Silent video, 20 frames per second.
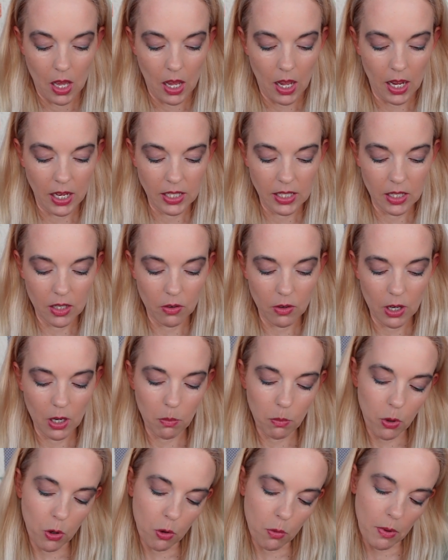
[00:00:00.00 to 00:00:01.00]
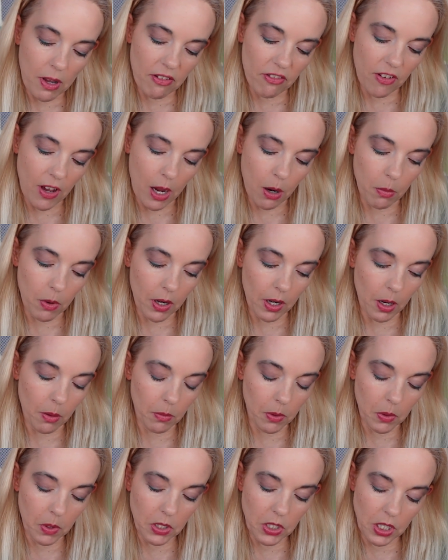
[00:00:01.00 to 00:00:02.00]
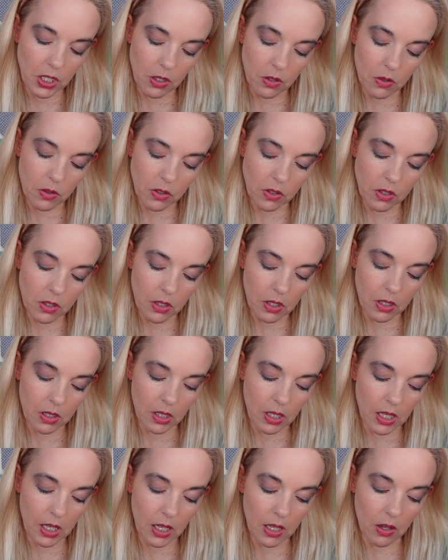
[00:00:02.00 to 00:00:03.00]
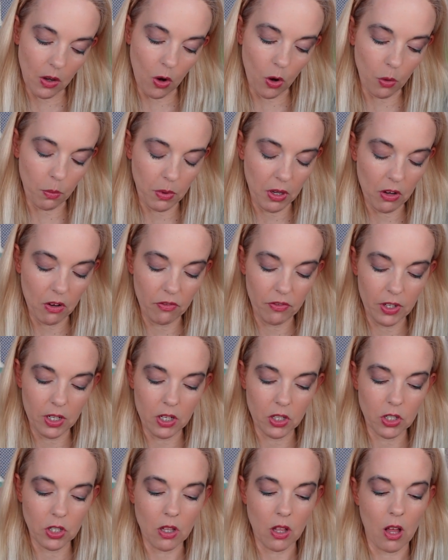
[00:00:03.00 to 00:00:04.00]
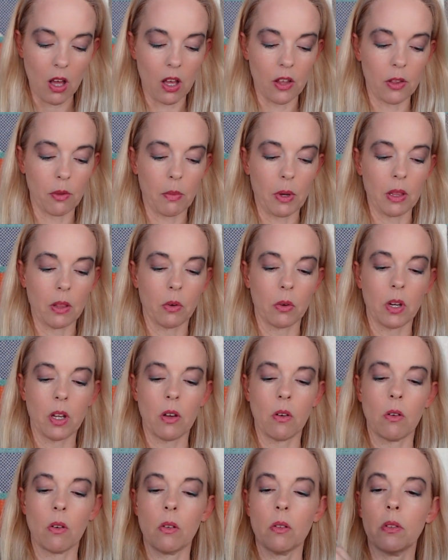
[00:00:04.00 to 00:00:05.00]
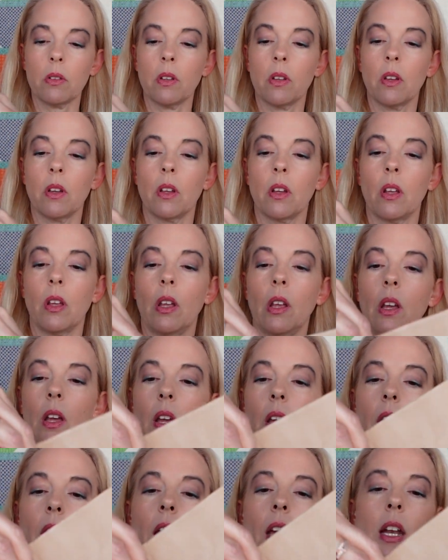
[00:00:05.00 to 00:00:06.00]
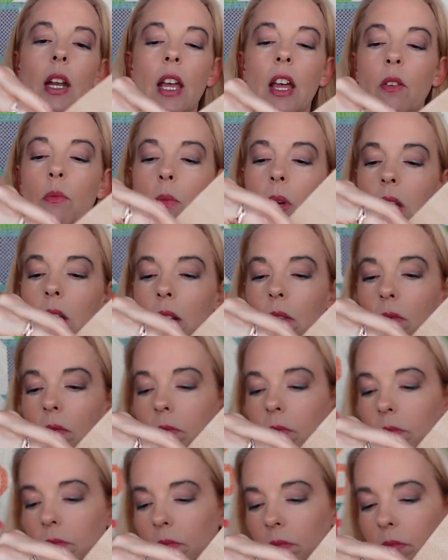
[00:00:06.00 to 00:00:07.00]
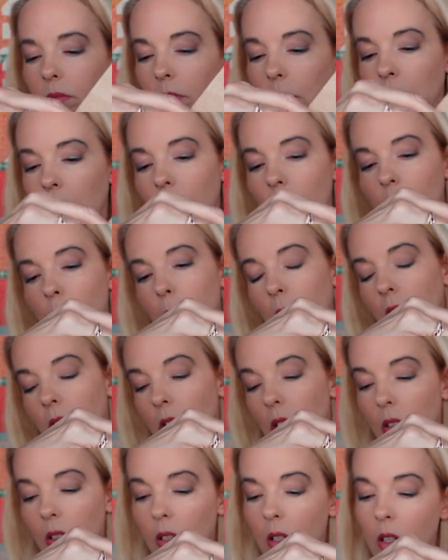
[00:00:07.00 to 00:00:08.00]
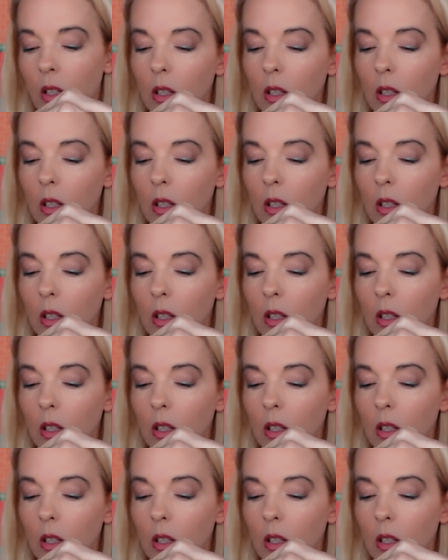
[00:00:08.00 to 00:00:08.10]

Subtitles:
I did already pull my fabric. I'm going to use the Oatmeal Vintage Cloth by Lori Holt, and I have my needle minder.